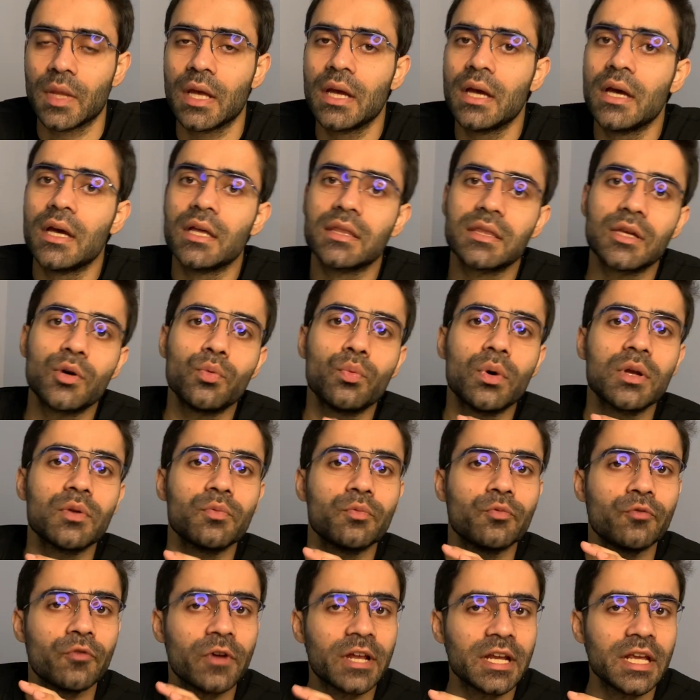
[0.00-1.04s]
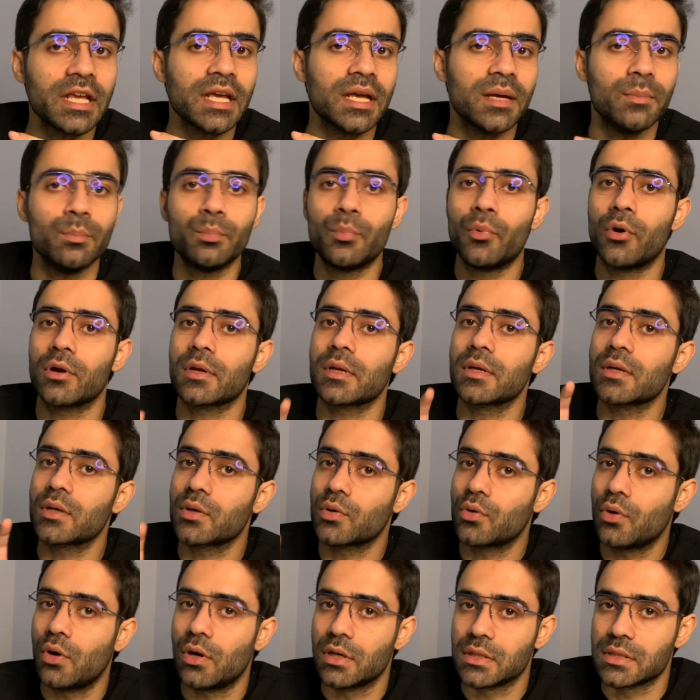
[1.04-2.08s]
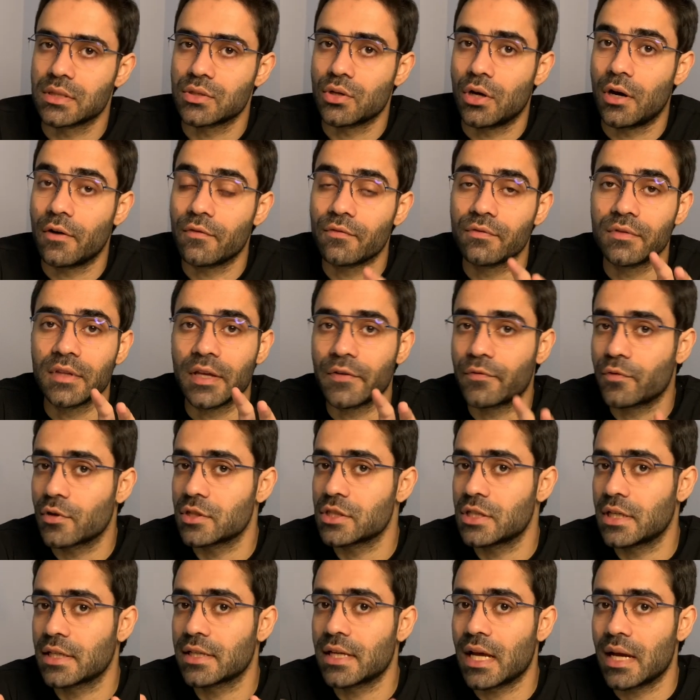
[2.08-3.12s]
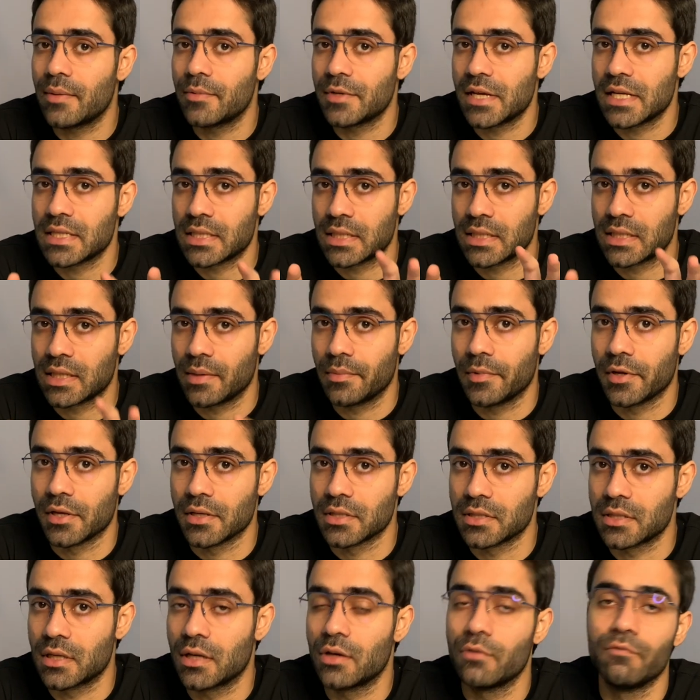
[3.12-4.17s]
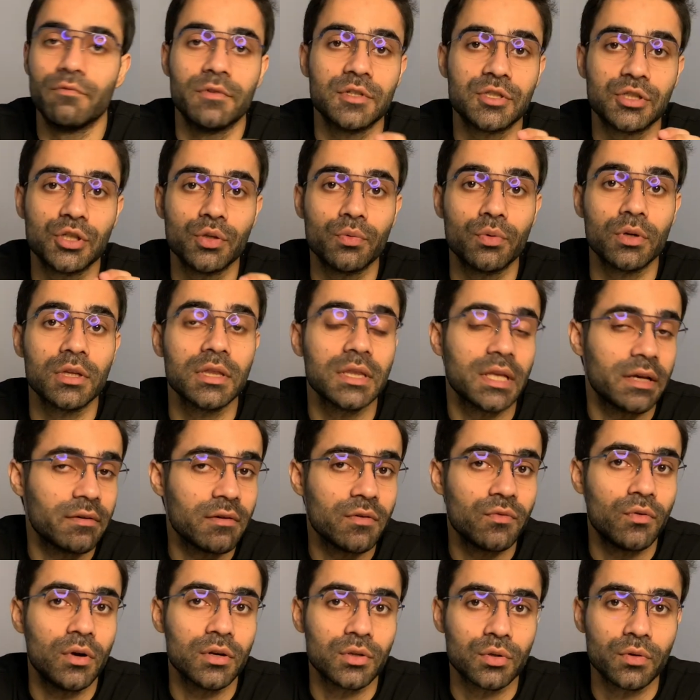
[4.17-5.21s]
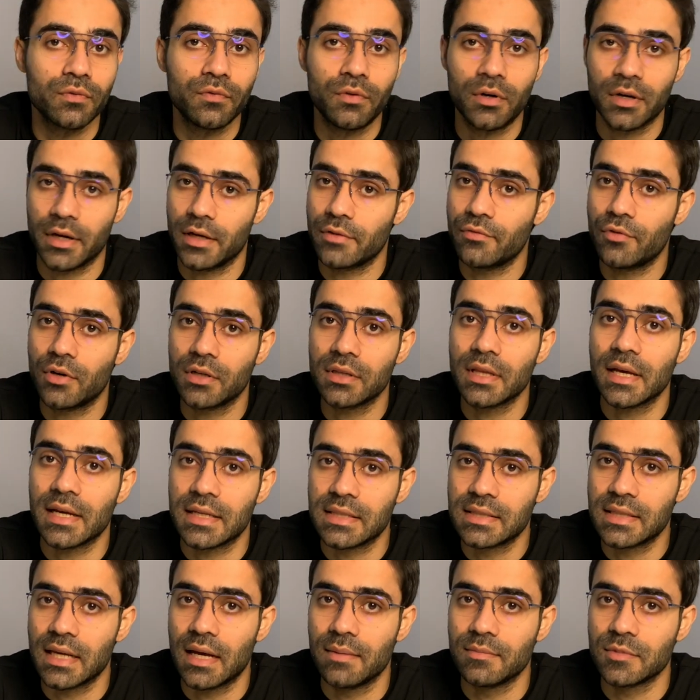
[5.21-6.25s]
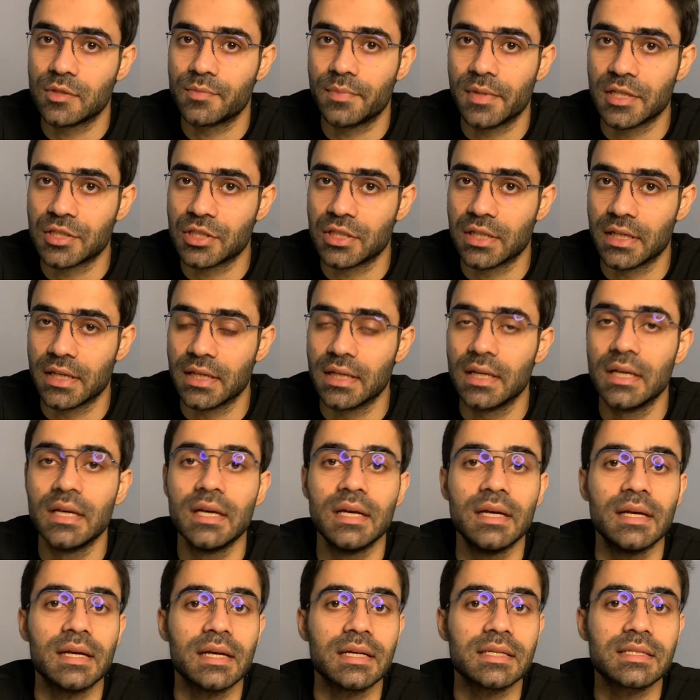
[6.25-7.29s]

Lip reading: Now, one very important cause of nephrogenic diabetes insipidus, which you would never want to forget for the exam especially, is